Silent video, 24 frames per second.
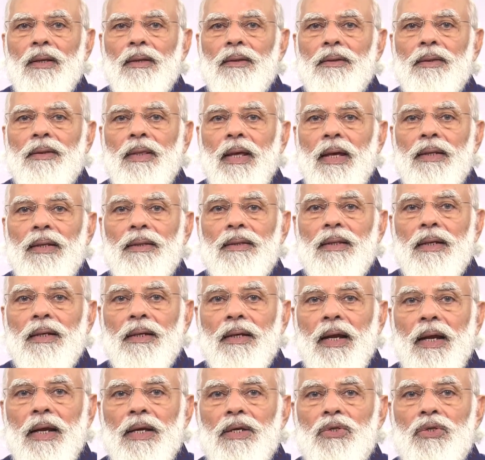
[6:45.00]
than the
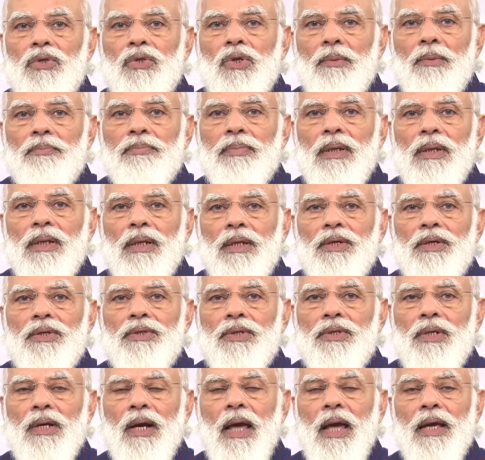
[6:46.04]
rest of the
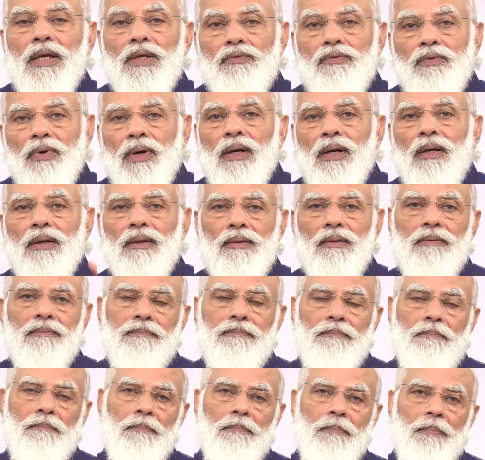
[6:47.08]
industrialized world.
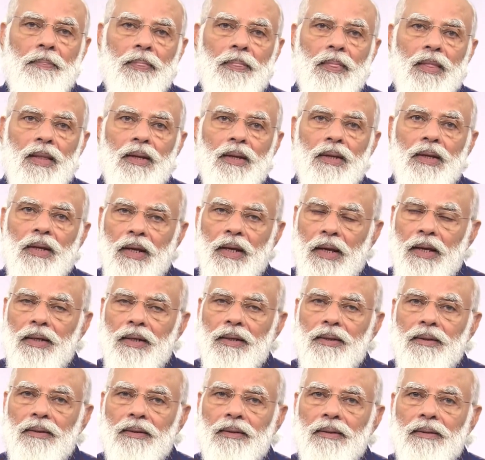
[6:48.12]

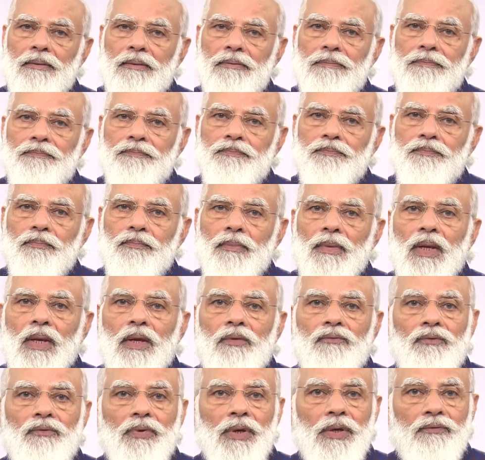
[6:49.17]
Yet,
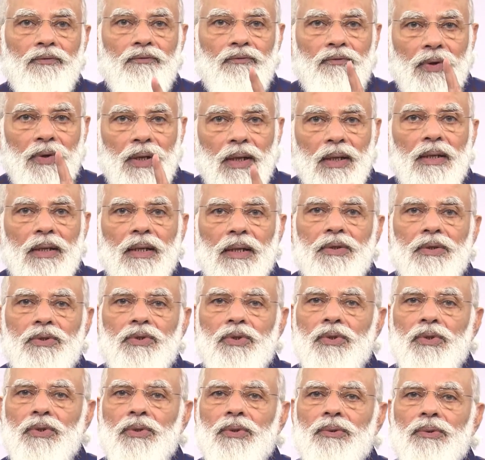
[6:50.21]
we will
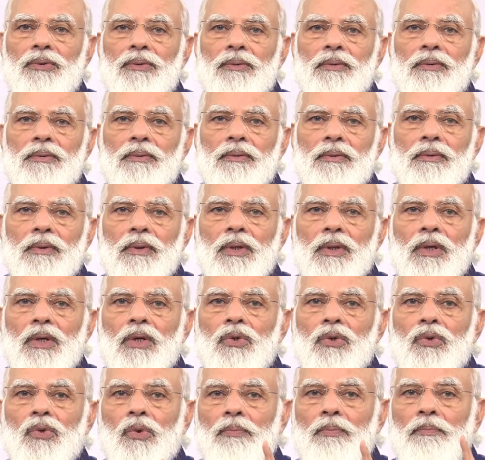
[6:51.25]
continue
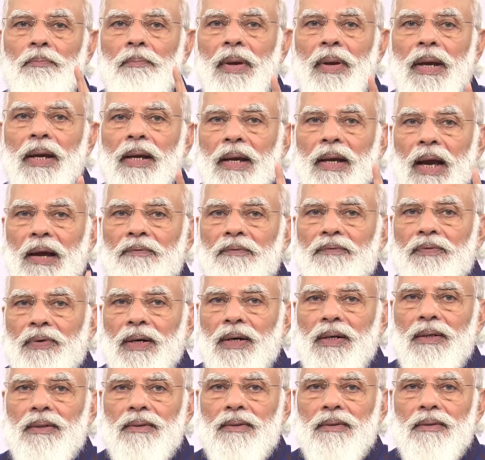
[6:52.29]
to make
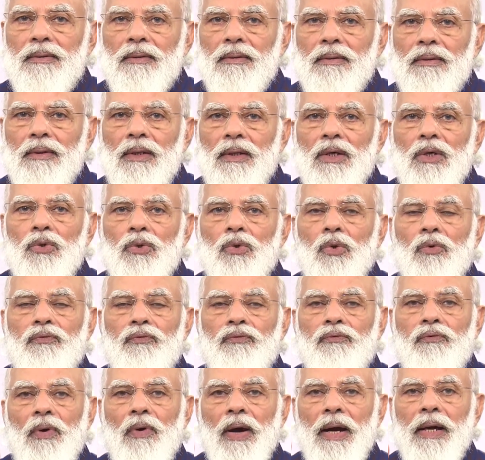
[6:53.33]
efforts to
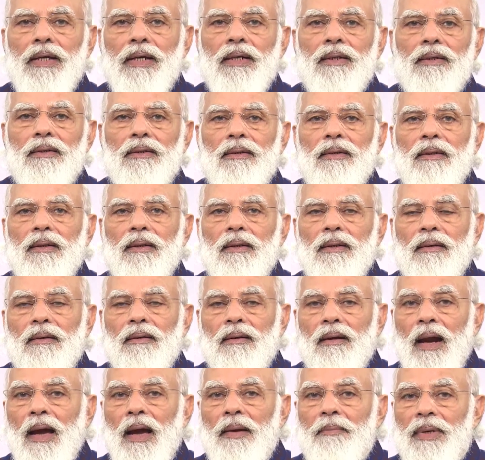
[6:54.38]
fight
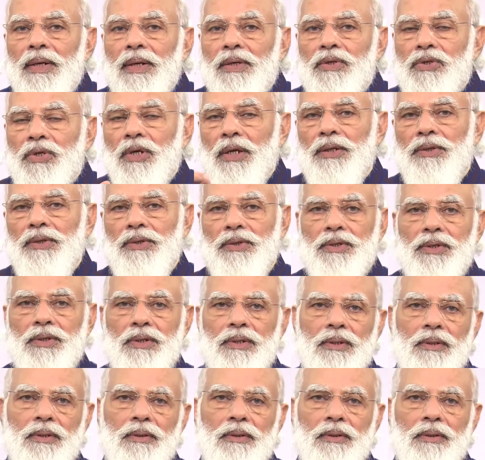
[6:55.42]
climate change.